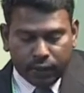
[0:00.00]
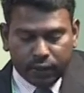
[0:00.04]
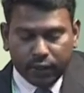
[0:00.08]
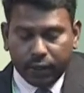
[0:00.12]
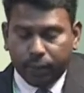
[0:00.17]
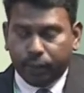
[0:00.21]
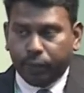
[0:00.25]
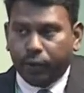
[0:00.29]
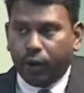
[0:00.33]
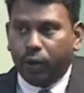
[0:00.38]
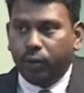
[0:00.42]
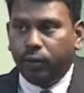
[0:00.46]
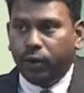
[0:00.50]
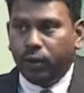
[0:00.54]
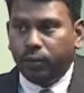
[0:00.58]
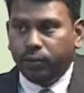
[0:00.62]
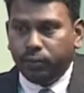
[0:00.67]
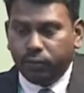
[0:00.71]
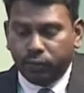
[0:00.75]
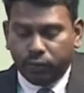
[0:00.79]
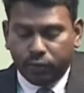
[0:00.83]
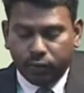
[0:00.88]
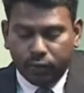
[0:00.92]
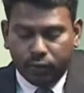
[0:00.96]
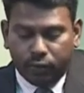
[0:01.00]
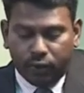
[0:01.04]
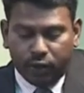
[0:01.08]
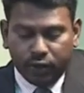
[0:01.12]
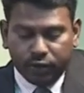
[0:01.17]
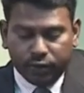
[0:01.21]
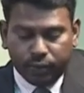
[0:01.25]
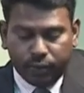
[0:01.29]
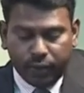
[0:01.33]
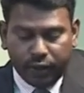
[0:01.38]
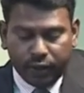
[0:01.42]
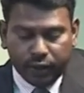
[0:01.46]
The problem
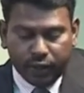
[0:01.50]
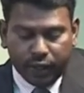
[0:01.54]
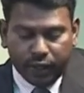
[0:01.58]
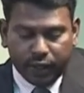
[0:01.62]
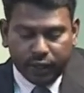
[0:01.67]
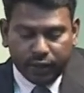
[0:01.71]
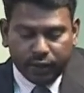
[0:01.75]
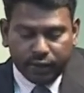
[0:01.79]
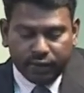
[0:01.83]
was been